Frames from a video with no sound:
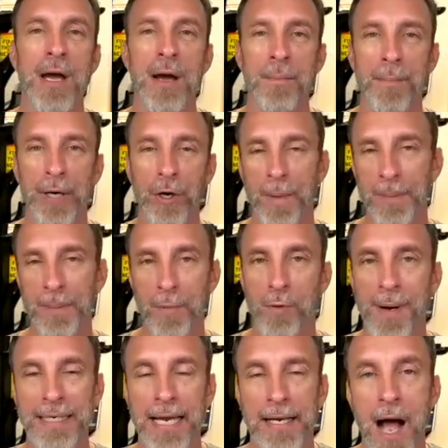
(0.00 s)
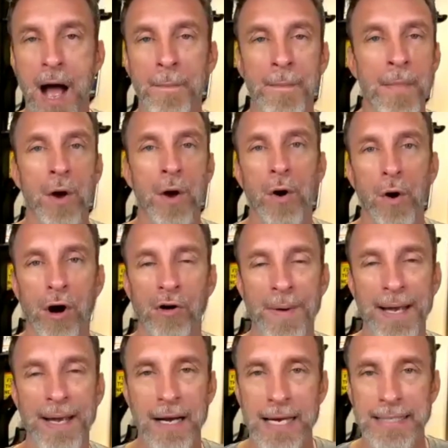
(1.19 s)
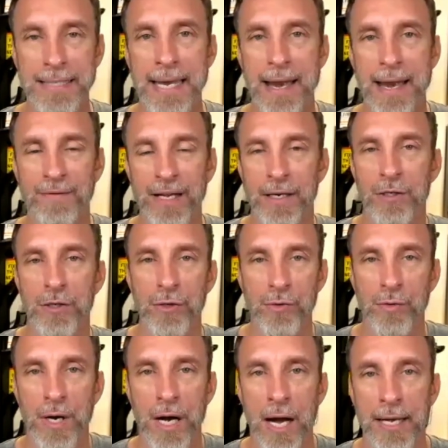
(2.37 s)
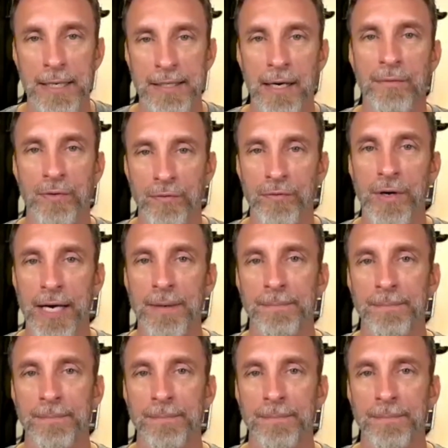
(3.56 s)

But go to Mike Motorbike dot com. All my content, everything I do uh, is there for free.